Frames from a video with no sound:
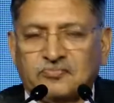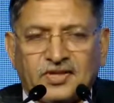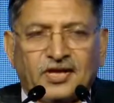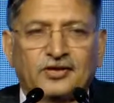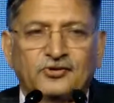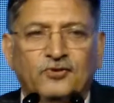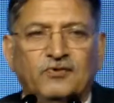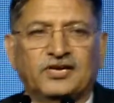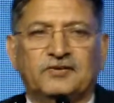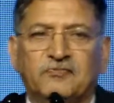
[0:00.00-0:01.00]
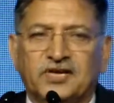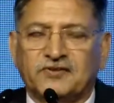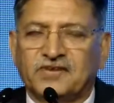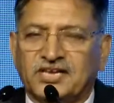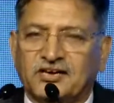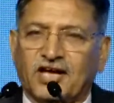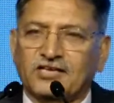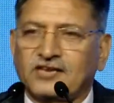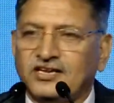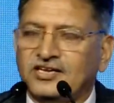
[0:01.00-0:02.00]
very, very, very
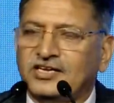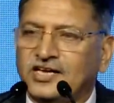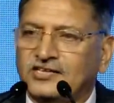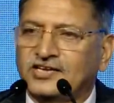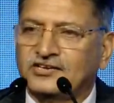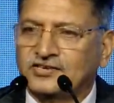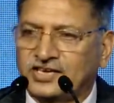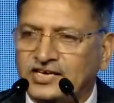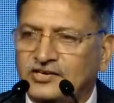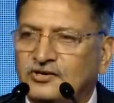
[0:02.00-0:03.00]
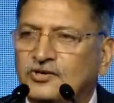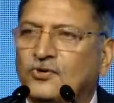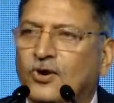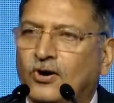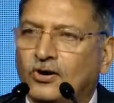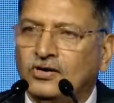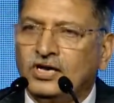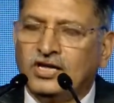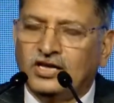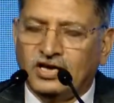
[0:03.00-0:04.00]
nicely, he has entertained you all
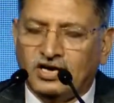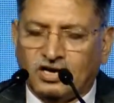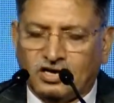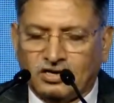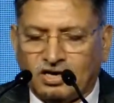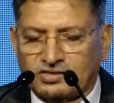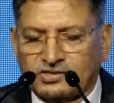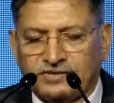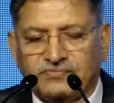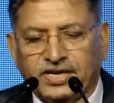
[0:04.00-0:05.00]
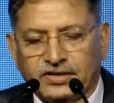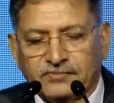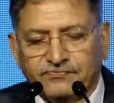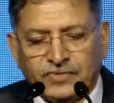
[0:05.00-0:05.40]
last evening.